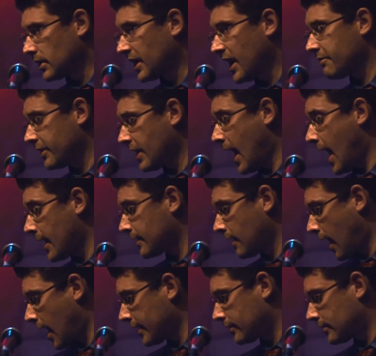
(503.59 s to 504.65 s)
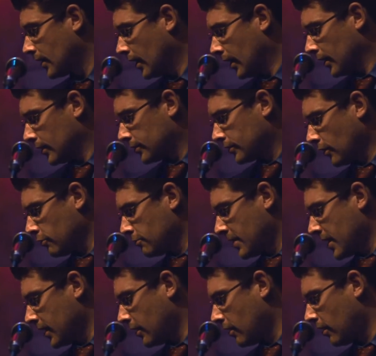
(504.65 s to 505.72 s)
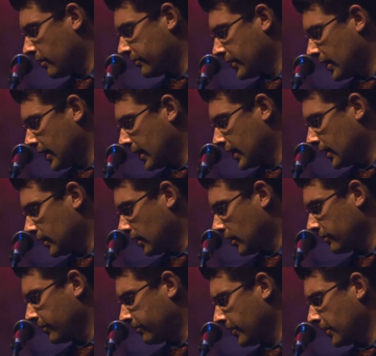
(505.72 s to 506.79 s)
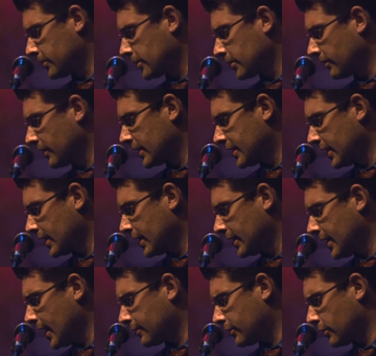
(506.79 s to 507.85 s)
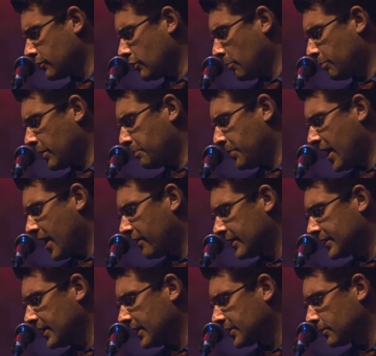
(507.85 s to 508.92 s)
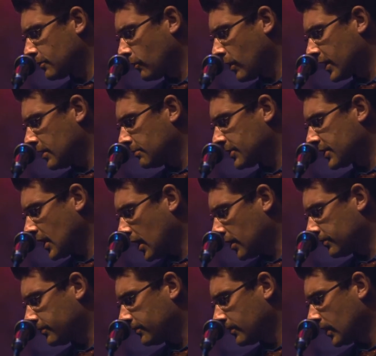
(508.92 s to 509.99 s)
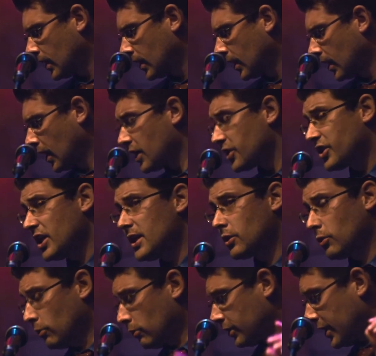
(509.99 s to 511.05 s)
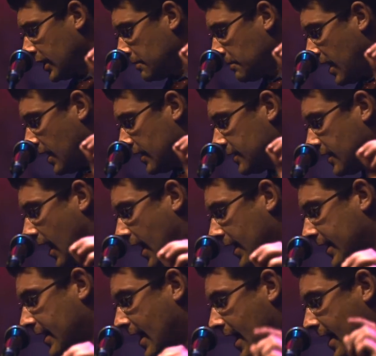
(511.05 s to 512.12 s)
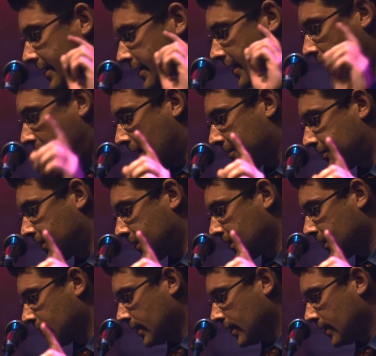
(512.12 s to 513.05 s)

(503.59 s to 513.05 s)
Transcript: Kevin had liked so many of the photos of her dinner, yet could not prepare a decent one himself. She called him a liar and left.